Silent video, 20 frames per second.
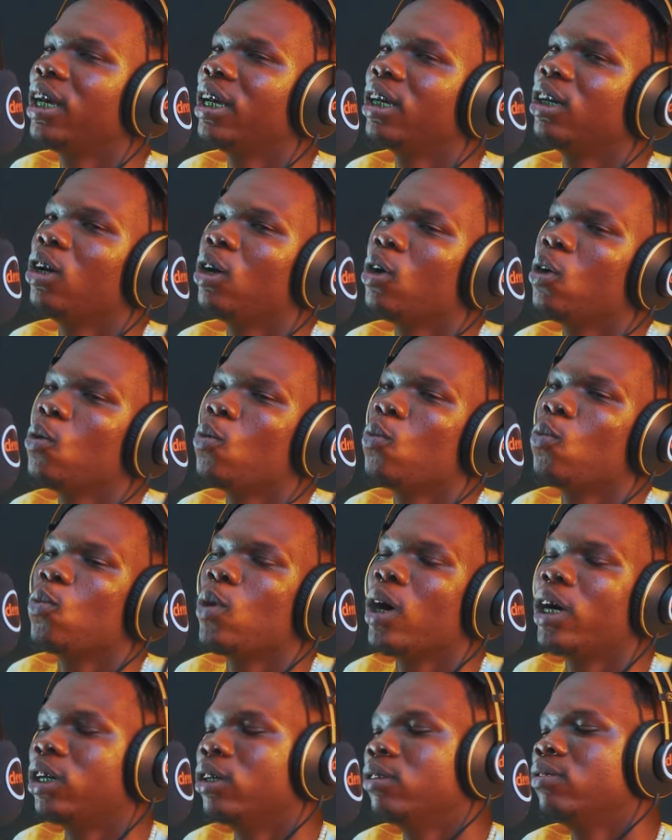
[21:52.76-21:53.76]
like
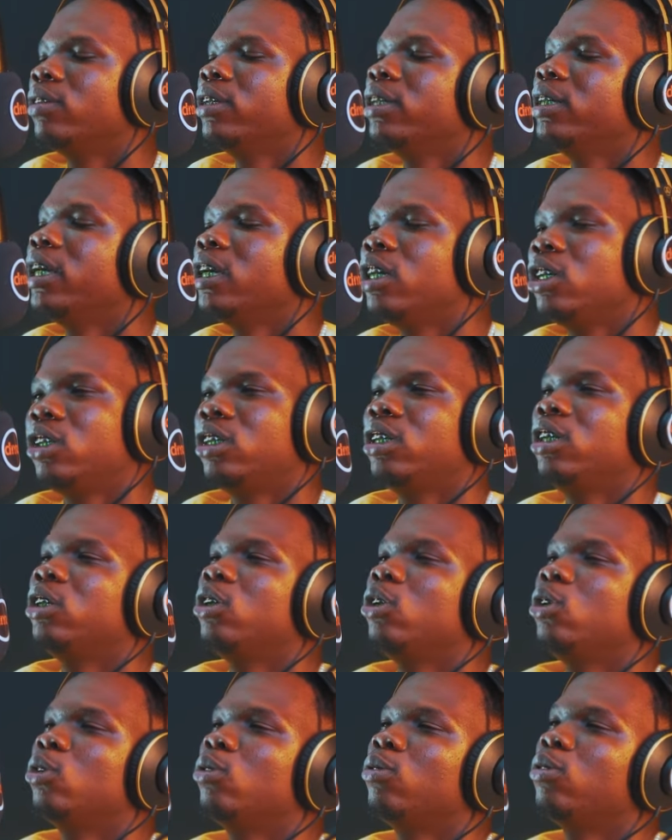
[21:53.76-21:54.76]
one of the things he needs
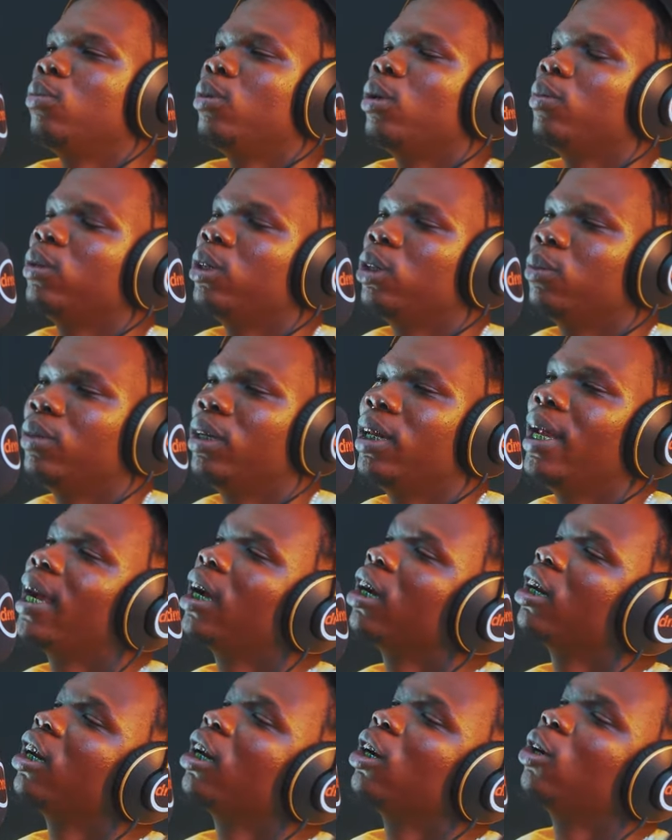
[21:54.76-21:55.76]
to do for people to be like,
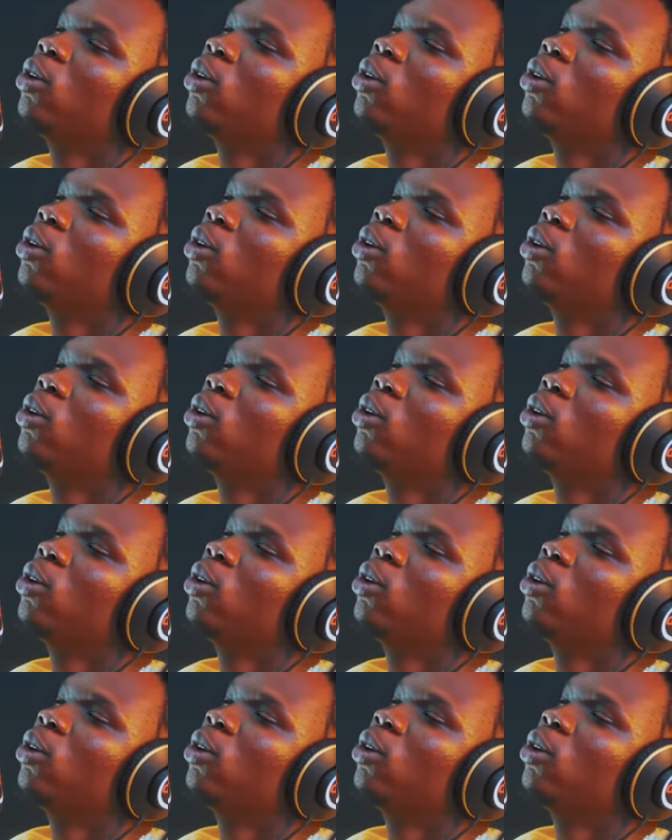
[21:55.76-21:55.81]
okay,